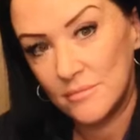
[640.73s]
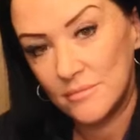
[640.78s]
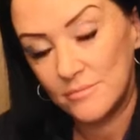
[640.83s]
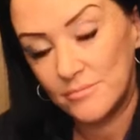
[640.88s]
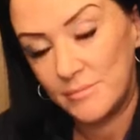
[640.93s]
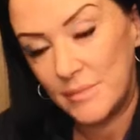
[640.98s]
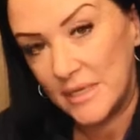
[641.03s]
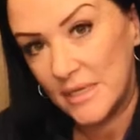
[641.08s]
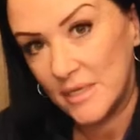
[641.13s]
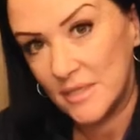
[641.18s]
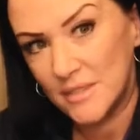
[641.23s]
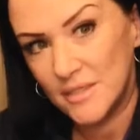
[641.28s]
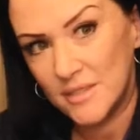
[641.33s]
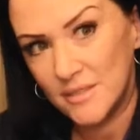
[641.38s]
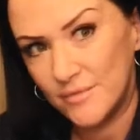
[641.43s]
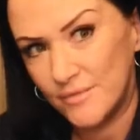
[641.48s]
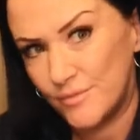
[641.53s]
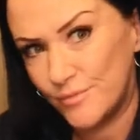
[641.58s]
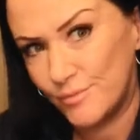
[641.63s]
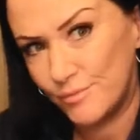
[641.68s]
because of
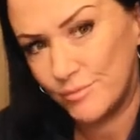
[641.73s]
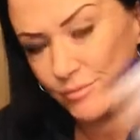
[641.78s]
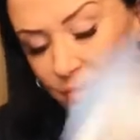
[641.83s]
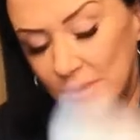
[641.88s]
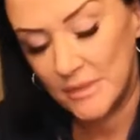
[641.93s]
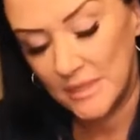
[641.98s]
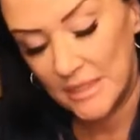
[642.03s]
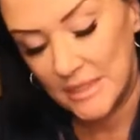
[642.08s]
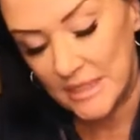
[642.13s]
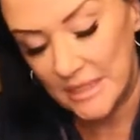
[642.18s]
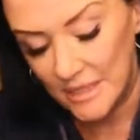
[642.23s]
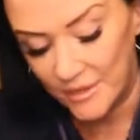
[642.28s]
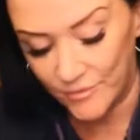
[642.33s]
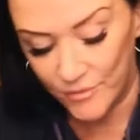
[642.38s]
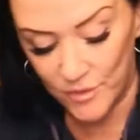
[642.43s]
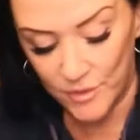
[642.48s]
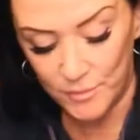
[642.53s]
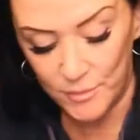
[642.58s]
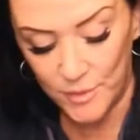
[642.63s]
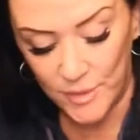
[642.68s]
the need for
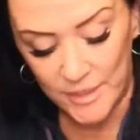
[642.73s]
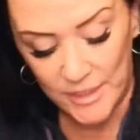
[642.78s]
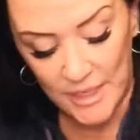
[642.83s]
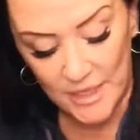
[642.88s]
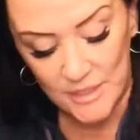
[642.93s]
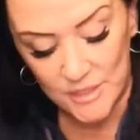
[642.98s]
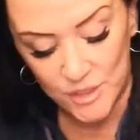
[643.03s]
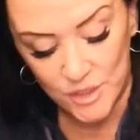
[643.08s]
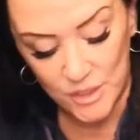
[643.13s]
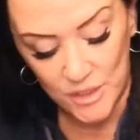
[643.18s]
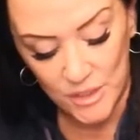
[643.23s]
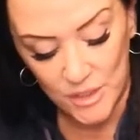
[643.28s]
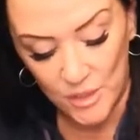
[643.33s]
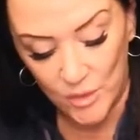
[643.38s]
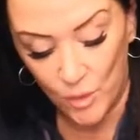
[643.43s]
communication,